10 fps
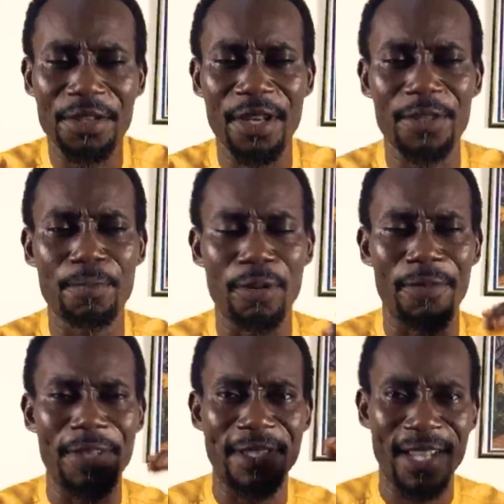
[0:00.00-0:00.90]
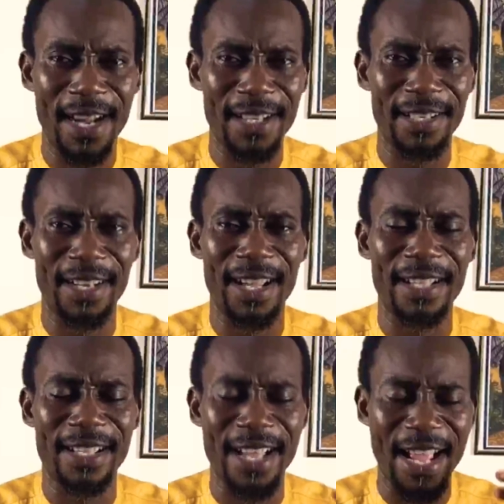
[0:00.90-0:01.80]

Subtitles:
just prophesying like